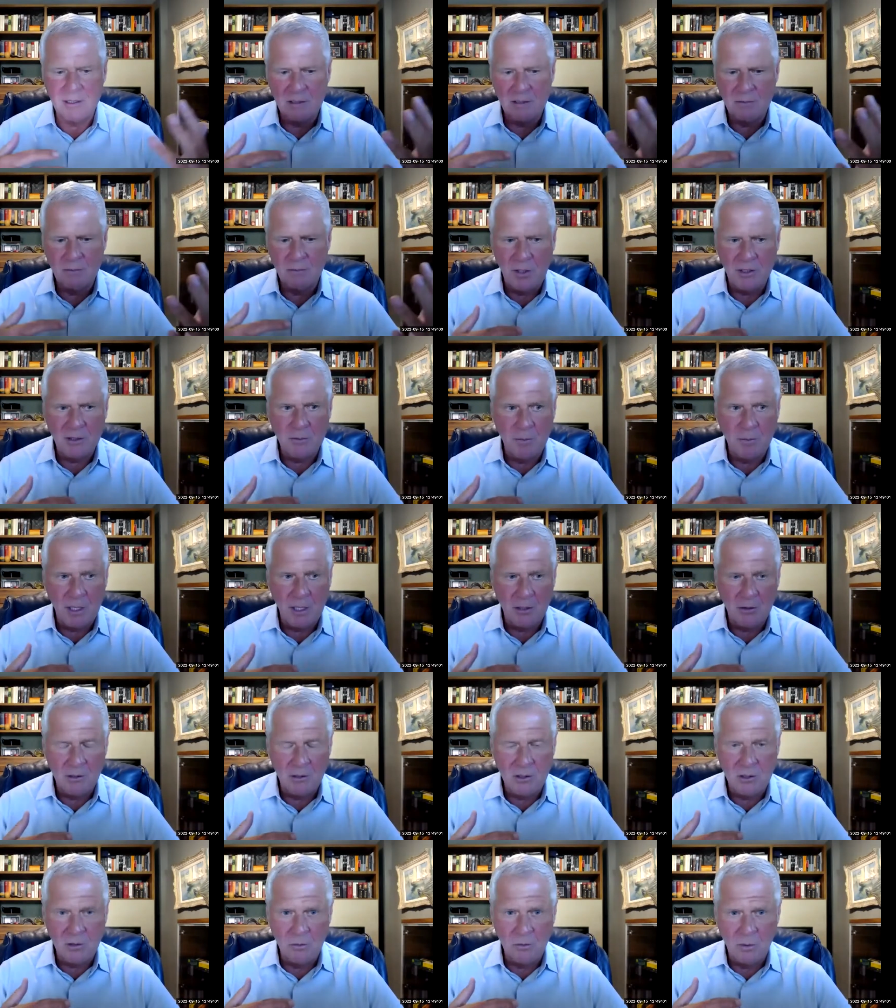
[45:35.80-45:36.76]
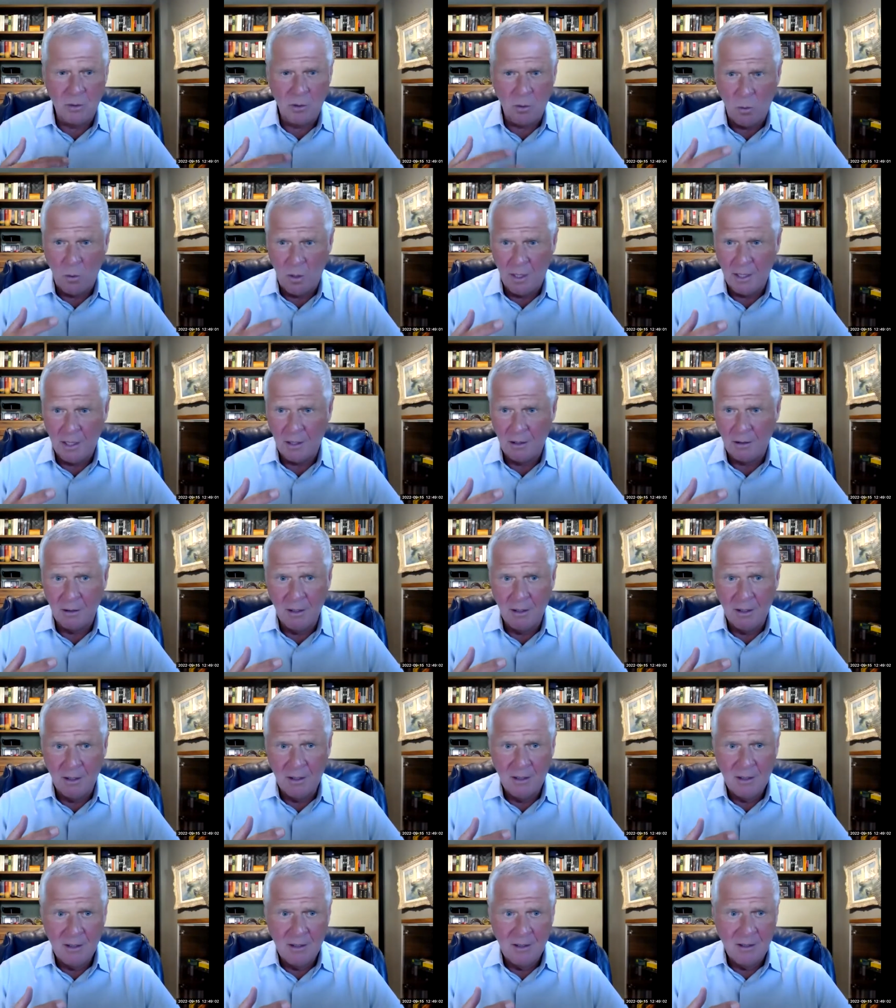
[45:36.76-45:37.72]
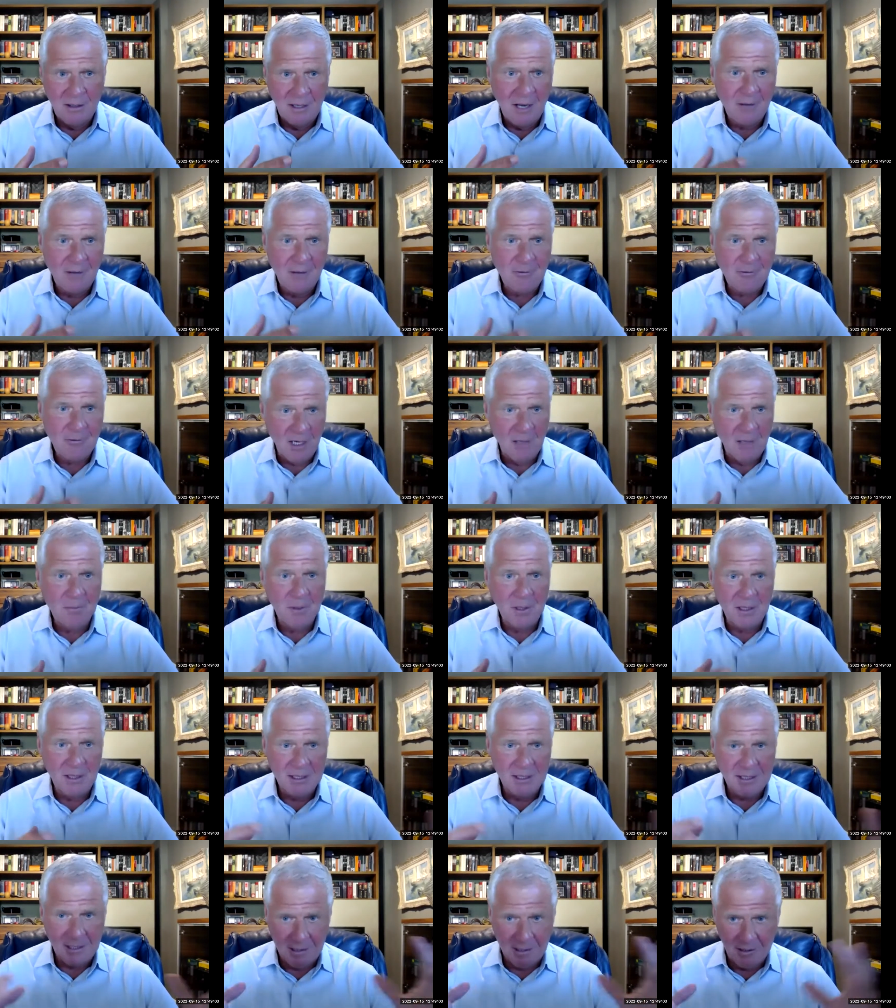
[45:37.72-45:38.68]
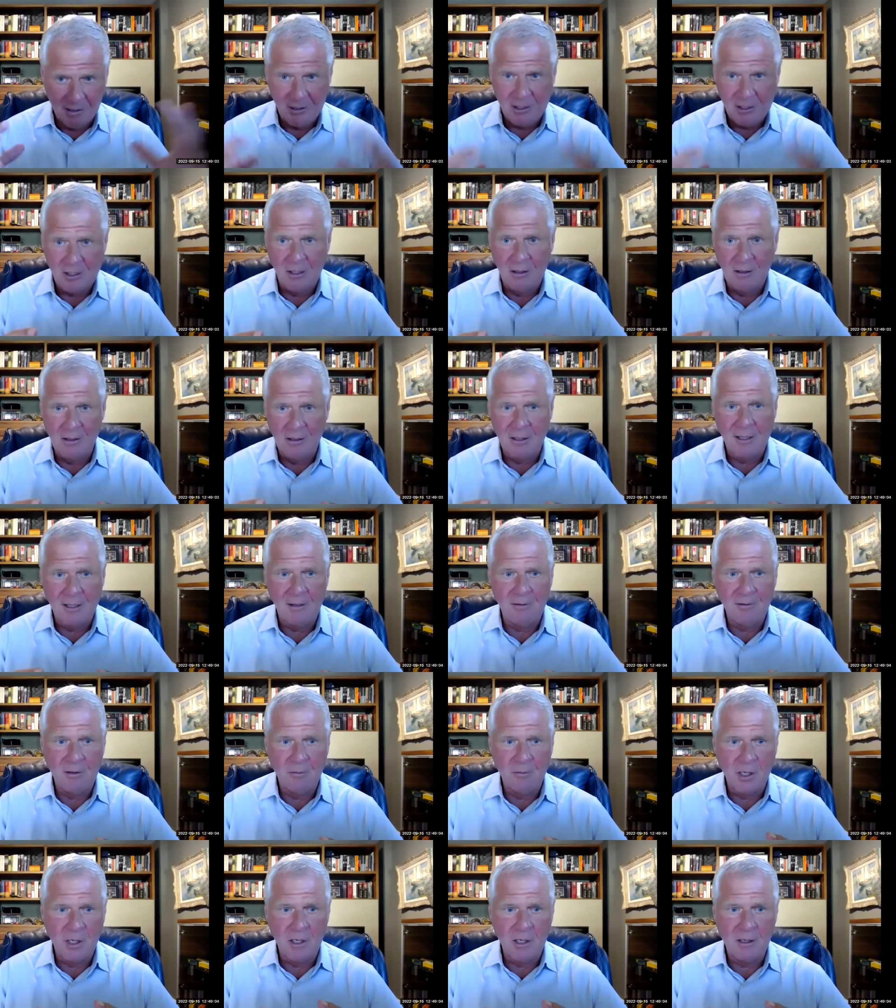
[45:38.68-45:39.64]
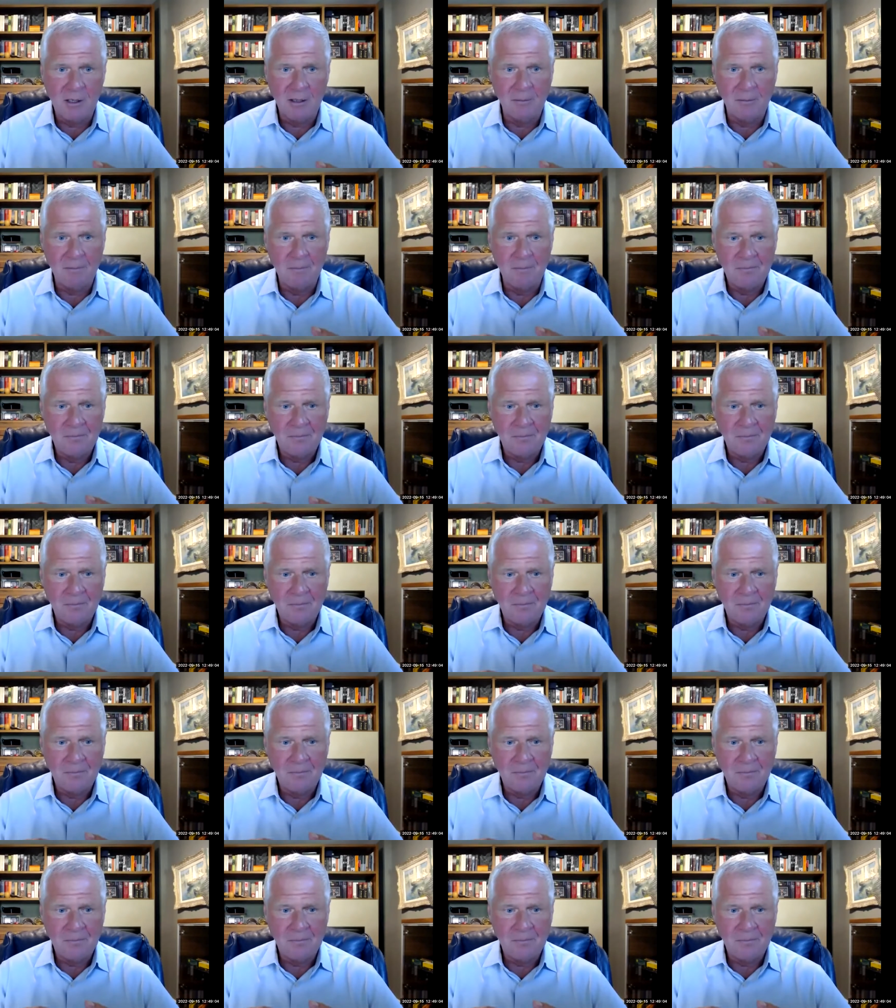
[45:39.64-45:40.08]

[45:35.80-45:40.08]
Maybe it's better to acquire other companies to consolidate the market